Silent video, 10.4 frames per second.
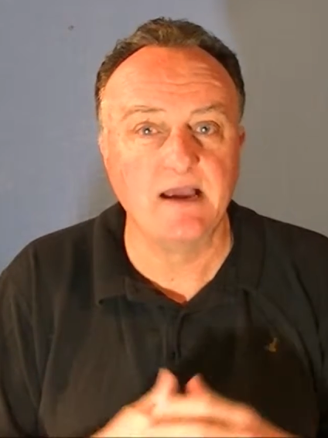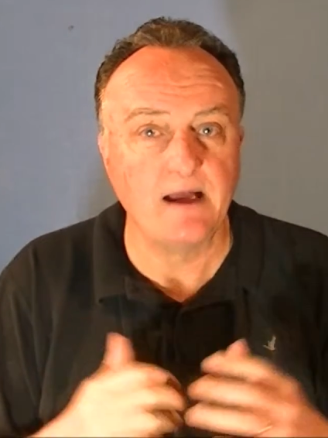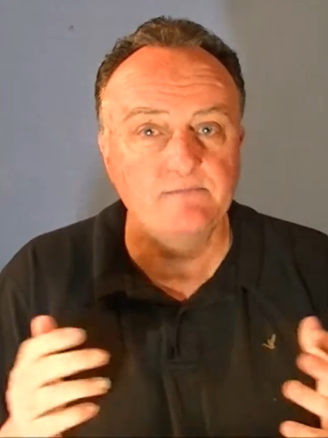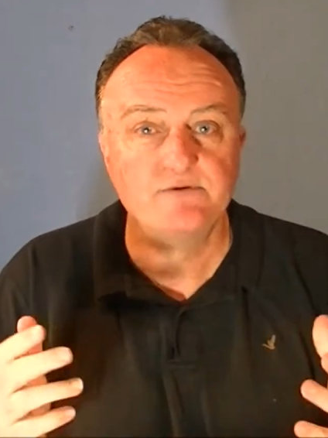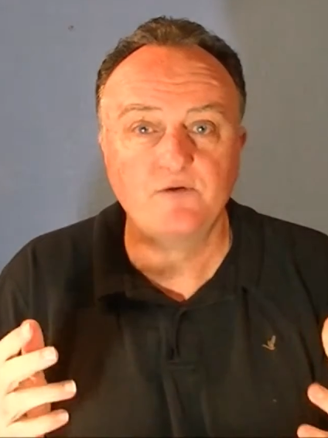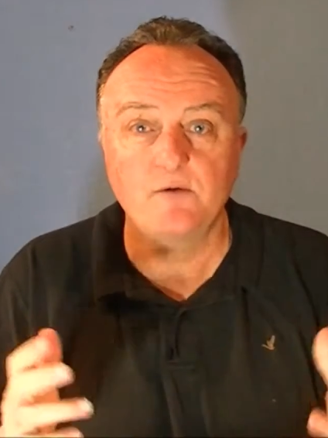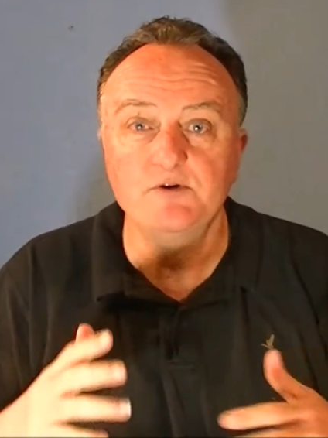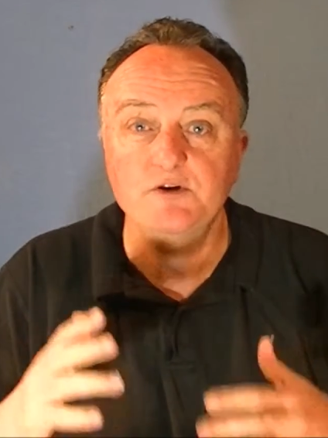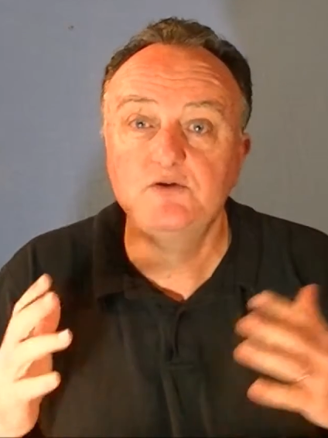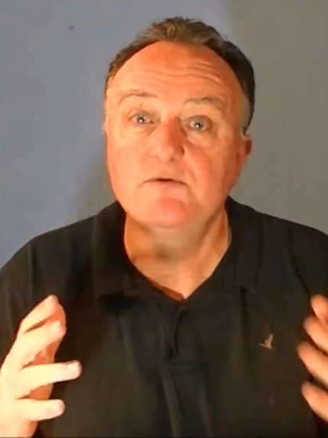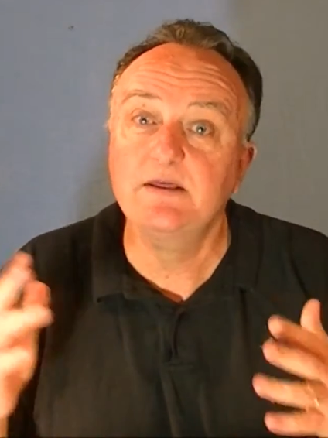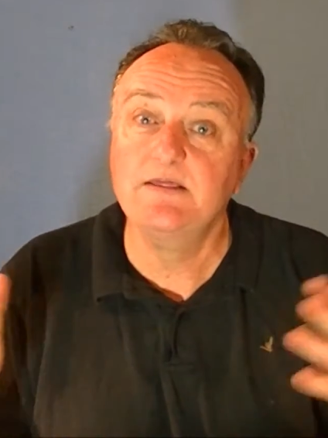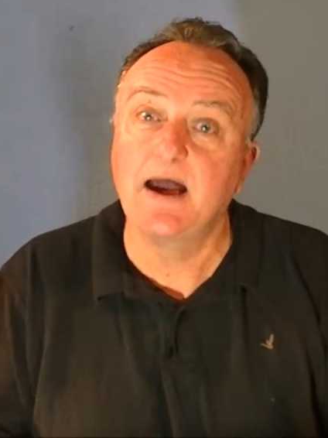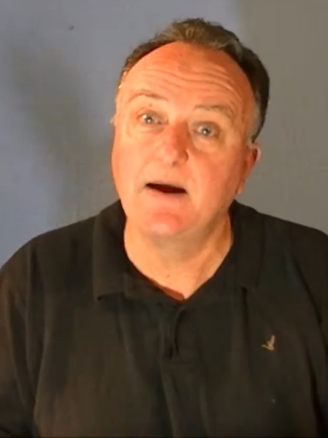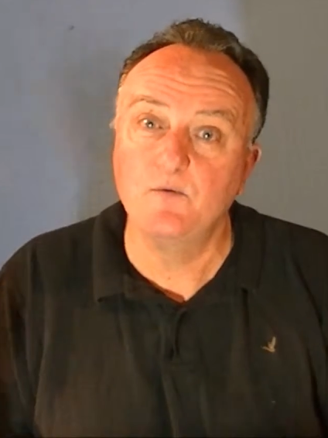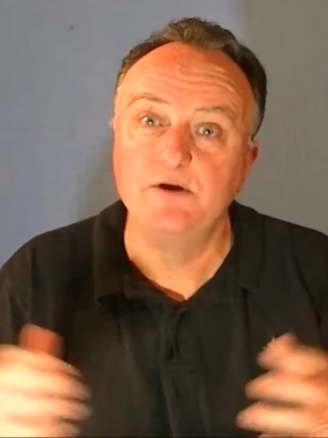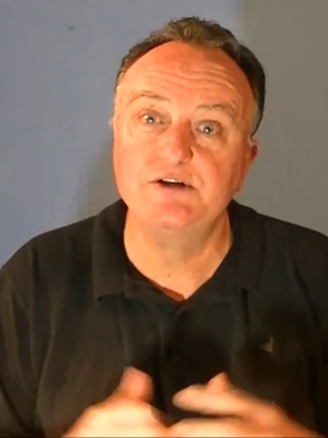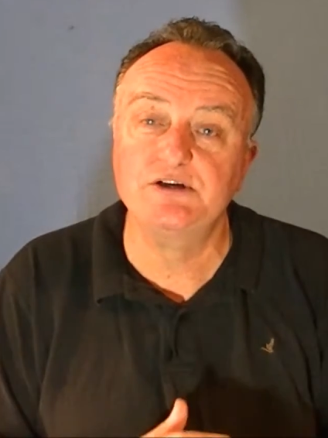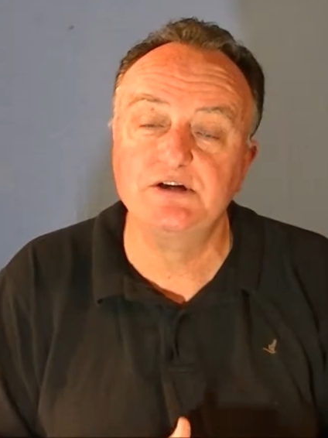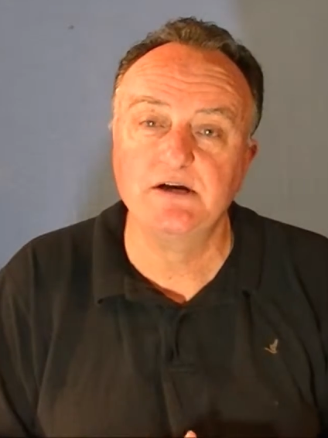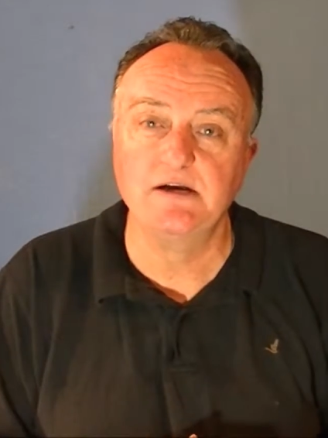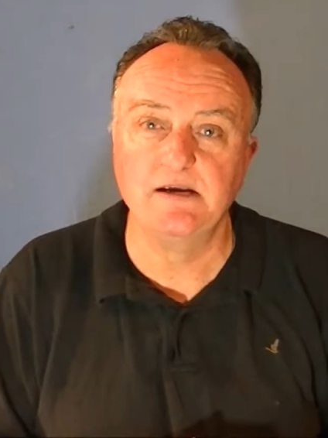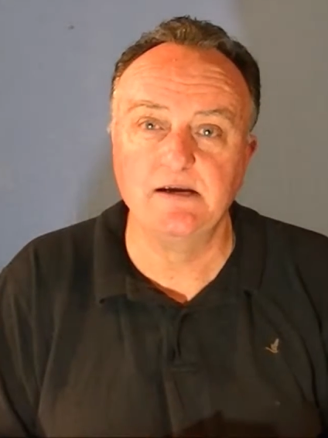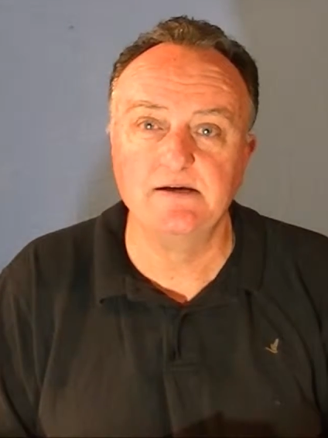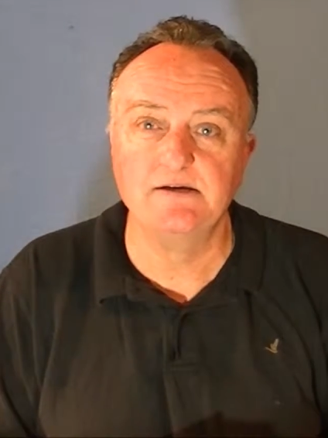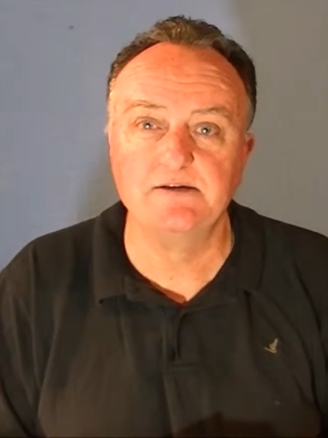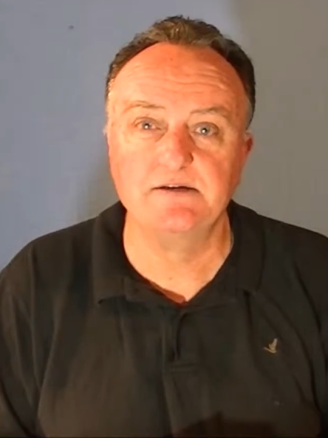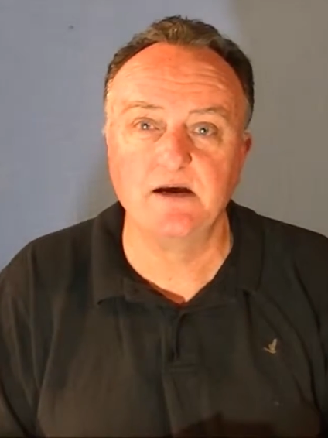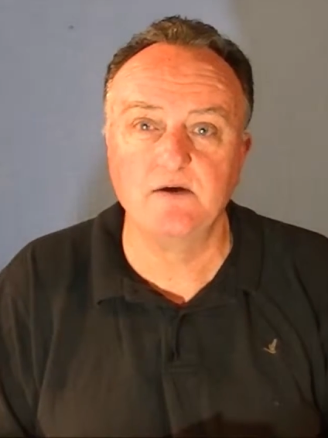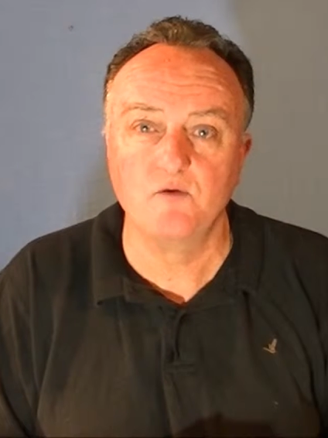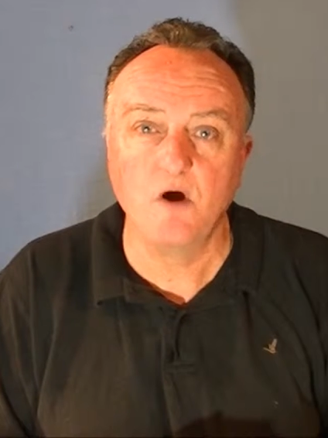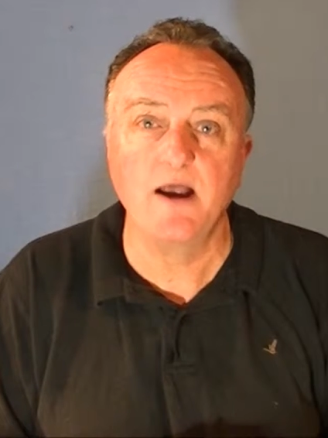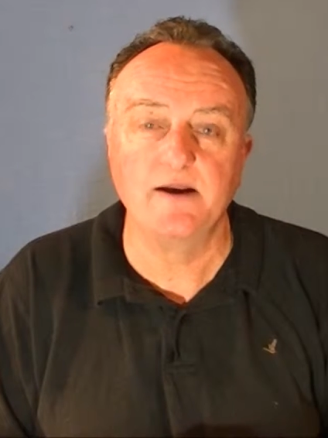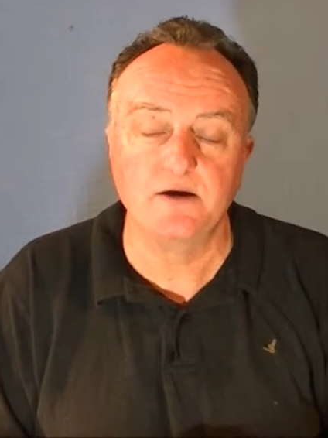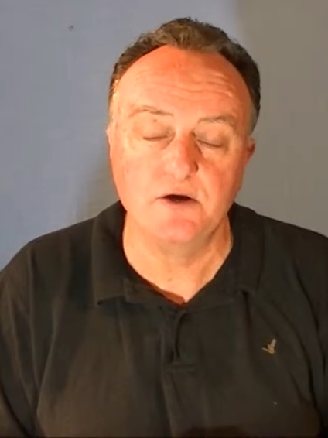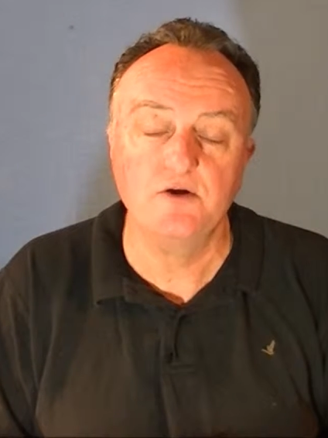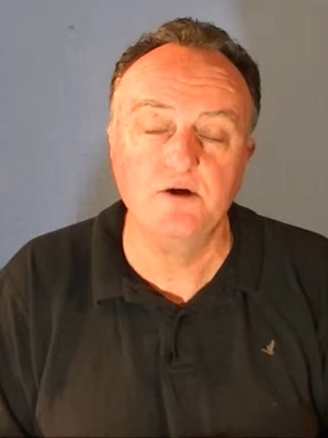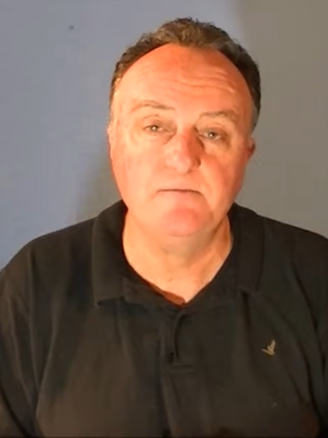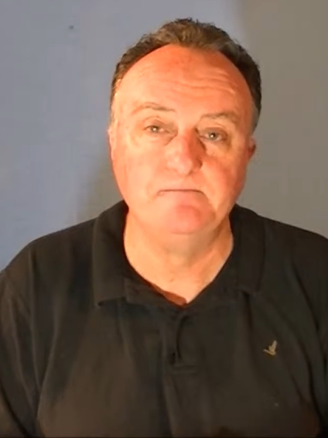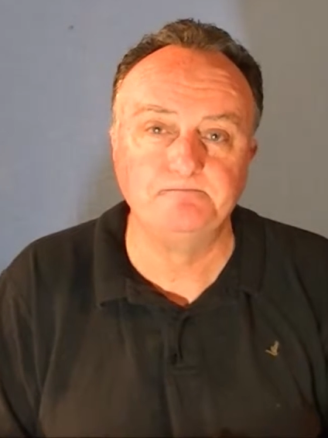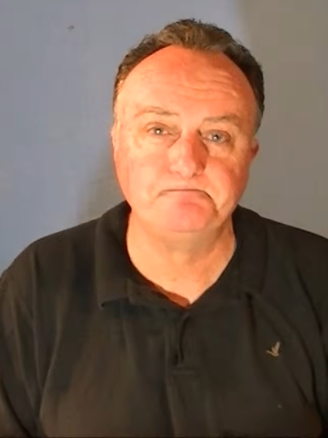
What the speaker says: comes from doing that which is right and good.